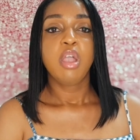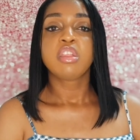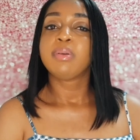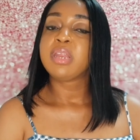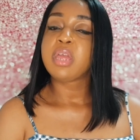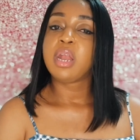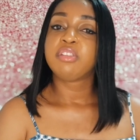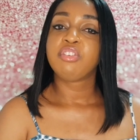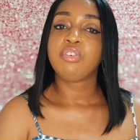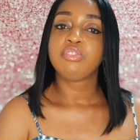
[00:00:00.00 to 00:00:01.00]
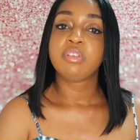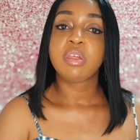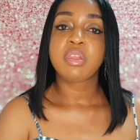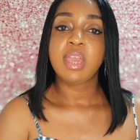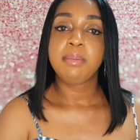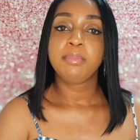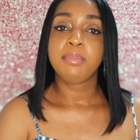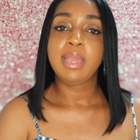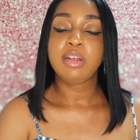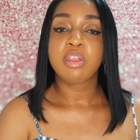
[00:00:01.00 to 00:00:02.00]
So we decided to go to the same
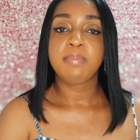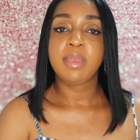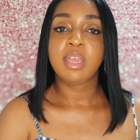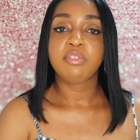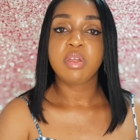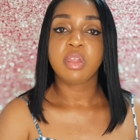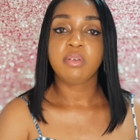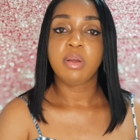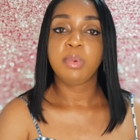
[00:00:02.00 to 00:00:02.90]
English speaking restaurant.